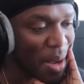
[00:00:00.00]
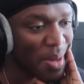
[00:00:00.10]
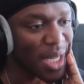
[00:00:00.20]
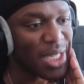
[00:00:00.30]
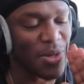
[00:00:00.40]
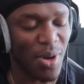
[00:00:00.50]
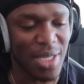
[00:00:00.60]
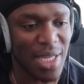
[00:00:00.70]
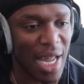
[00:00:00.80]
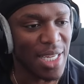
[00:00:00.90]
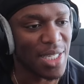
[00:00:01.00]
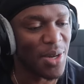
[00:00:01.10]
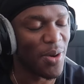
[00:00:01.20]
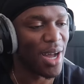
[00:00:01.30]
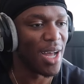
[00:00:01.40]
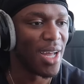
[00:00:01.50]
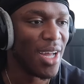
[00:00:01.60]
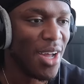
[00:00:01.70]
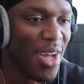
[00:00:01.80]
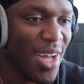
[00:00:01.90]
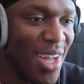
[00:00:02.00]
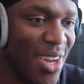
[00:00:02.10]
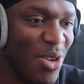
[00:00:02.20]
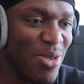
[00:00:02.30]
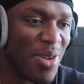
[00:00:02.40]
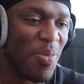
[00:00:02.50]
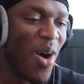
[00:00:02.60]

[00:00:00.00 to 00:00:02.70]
maybe this is what it's like to uh, lose a